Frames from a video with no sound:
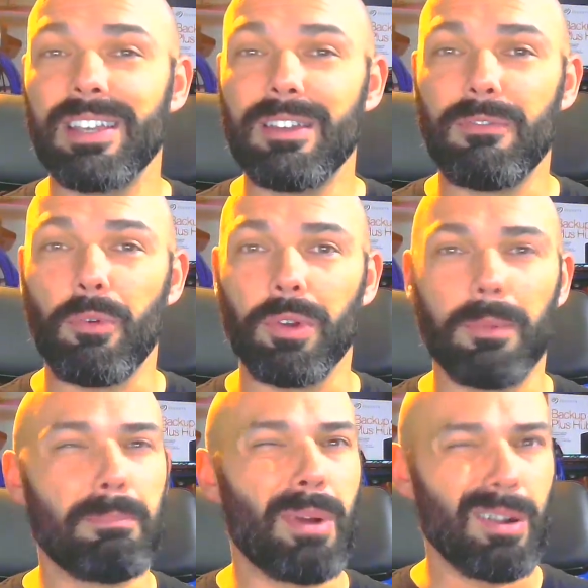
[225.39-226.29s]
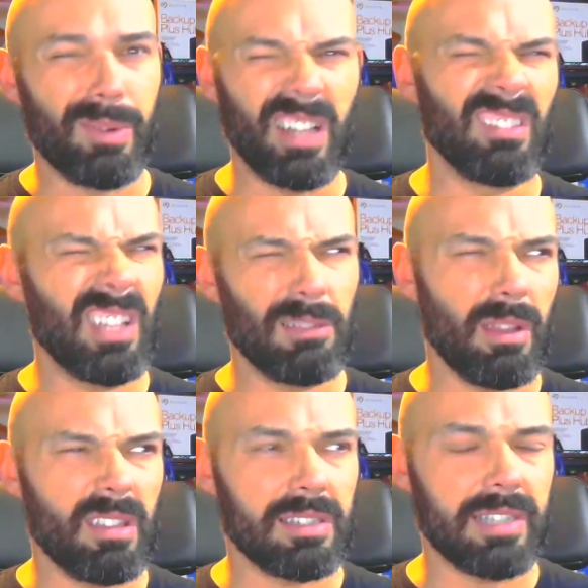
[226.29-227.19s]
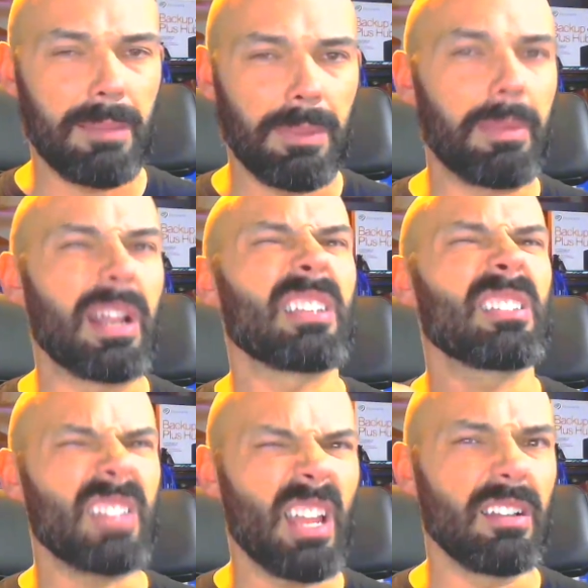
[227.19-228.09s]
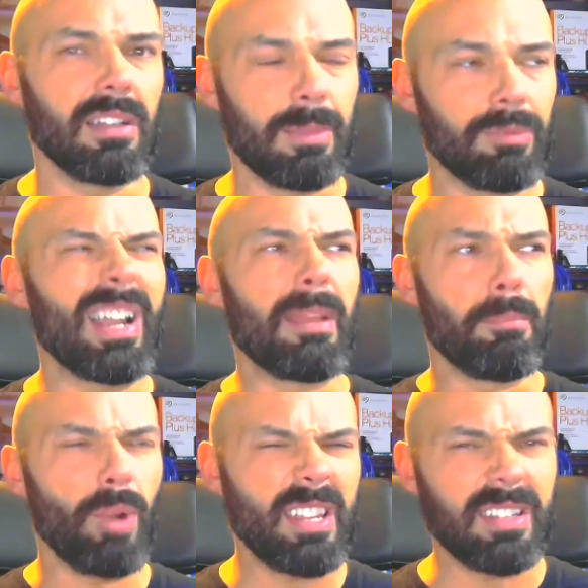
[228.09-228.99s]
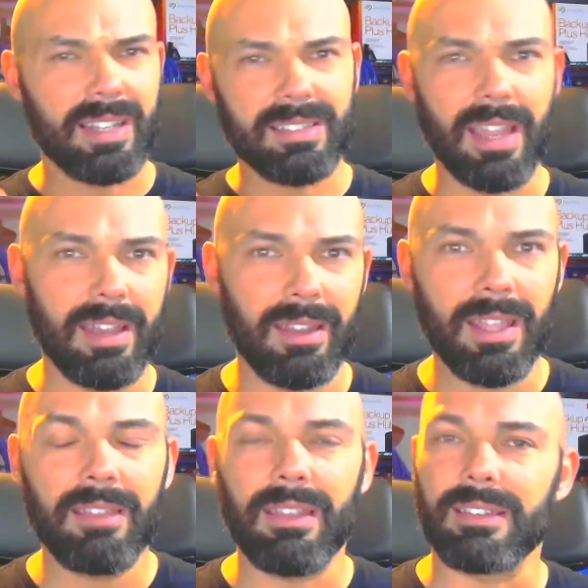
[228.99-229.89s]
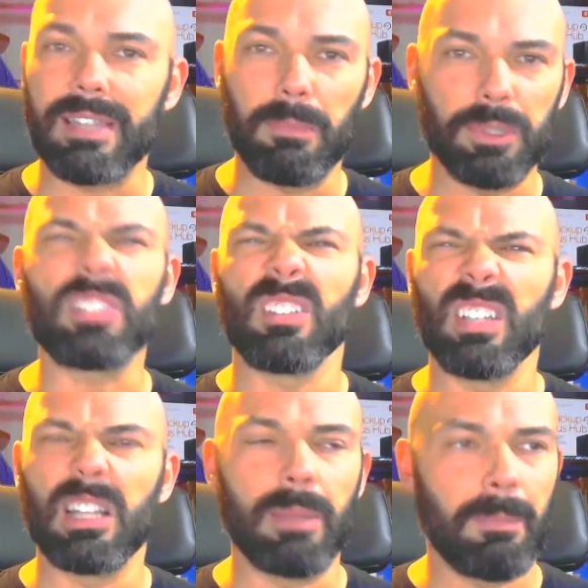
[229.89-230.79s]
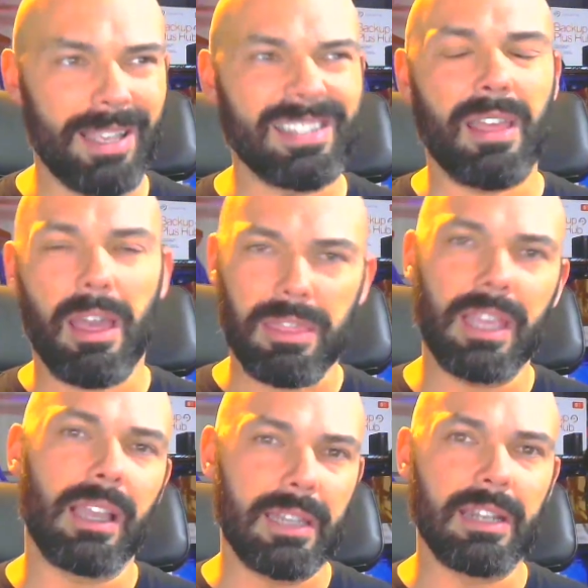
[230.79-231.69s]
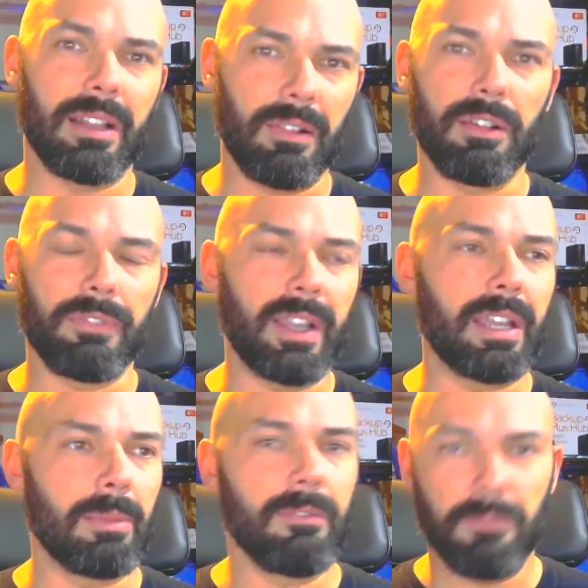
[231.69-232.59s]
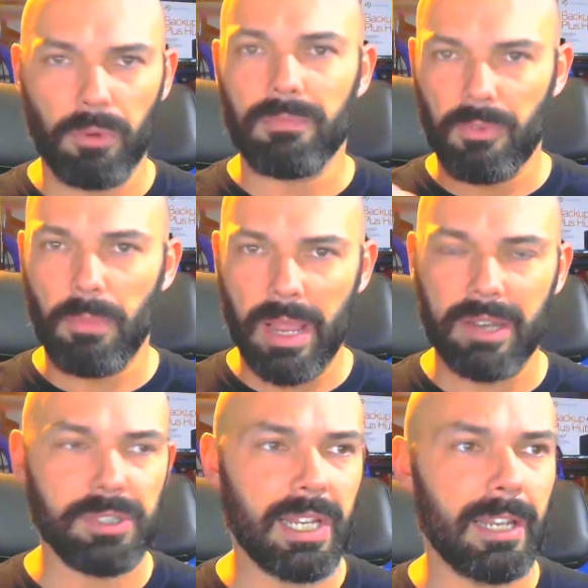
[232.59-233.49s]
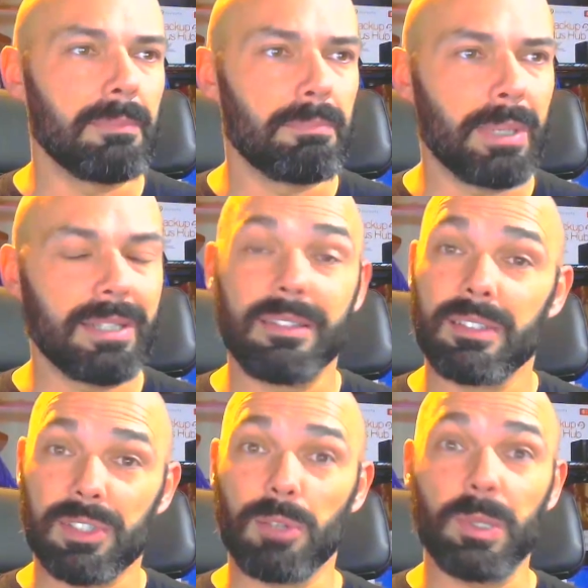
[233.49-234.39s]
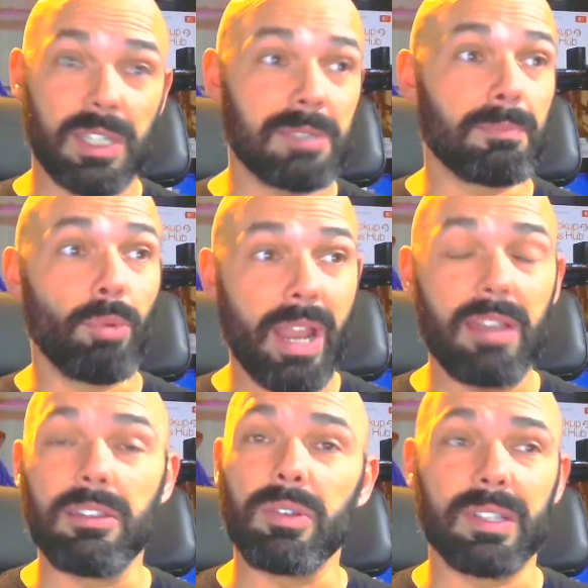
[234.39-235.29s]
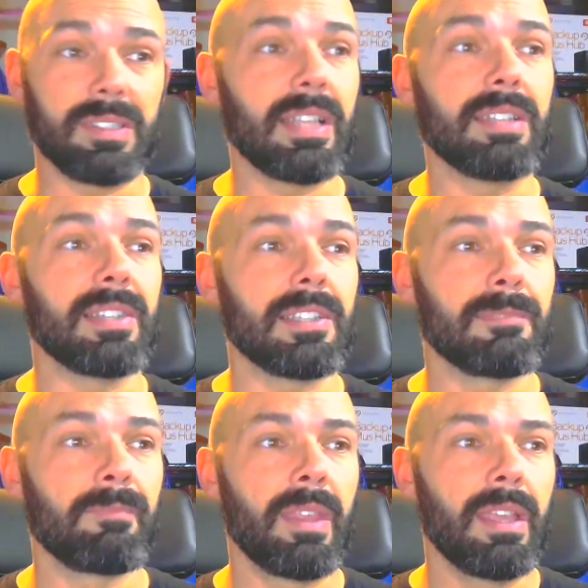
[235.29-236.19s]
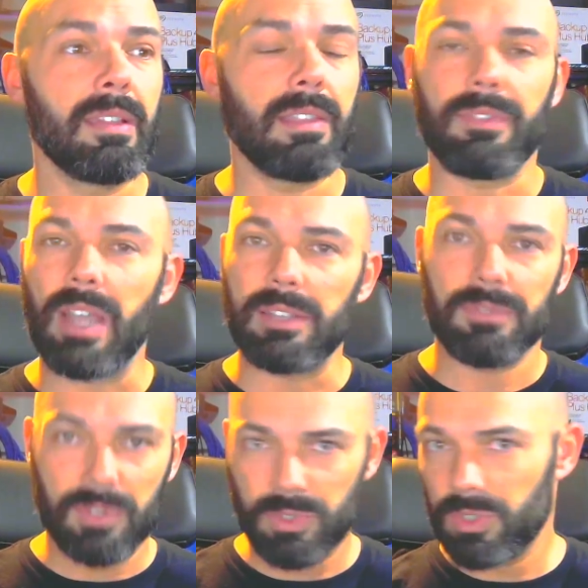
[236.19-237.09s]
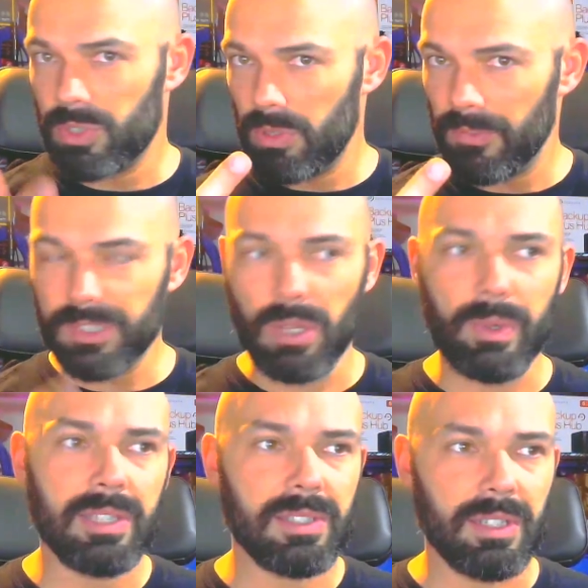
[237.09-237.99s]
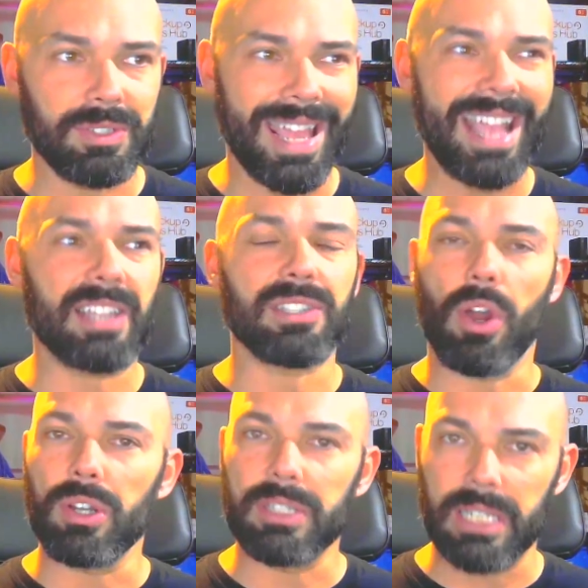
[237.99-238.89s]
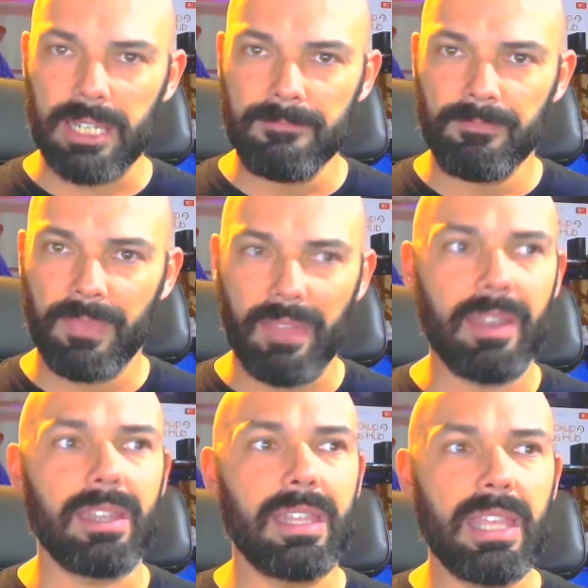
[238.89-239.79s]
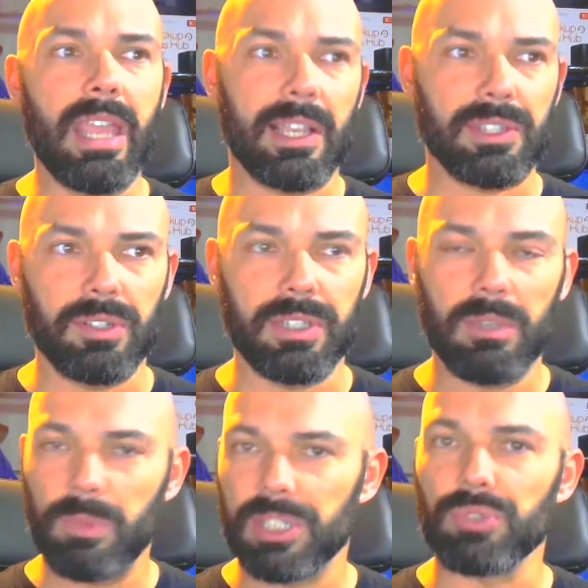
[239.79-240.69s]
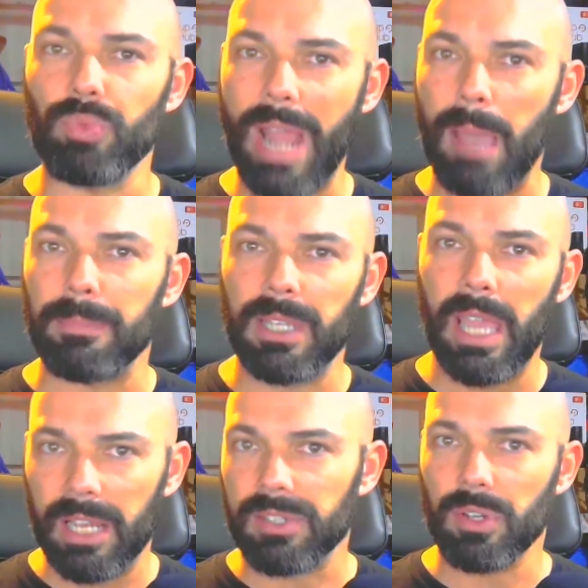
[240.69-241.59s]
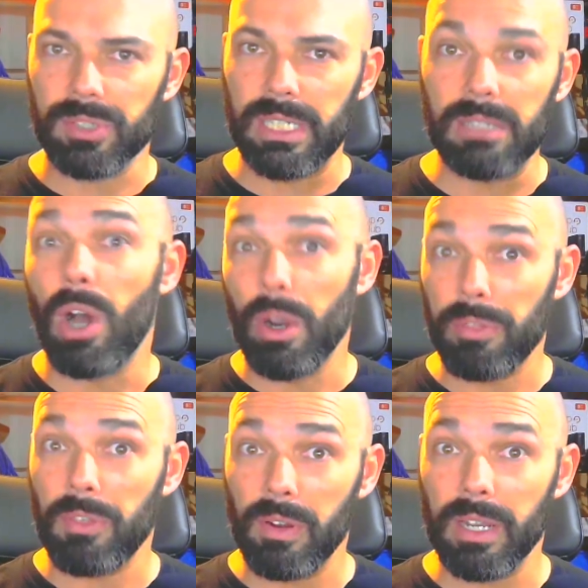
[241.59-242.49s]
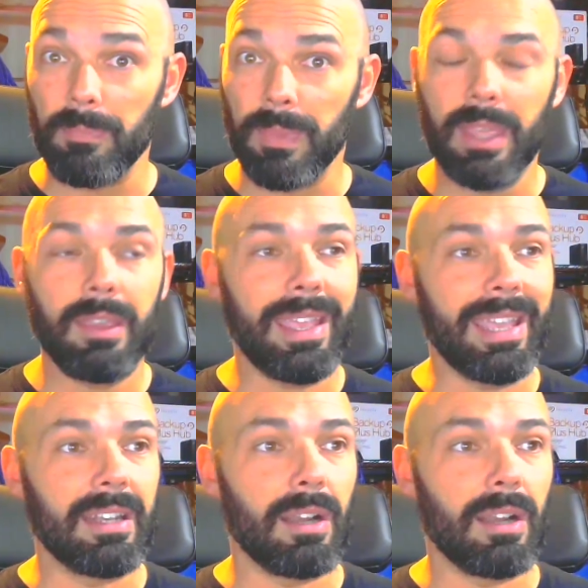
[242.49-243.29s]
for borrowing a little bit of this example. I'm going to extend a little bit, right? Embrace and extend that example just a little bit because I, I think I need to clarify it a bit for, for my understanding. But Cerberus's brand new consensus, they've got two different tokens. There's XRD and then EXRD, which is wrapped XRD on Ethereum. And uh,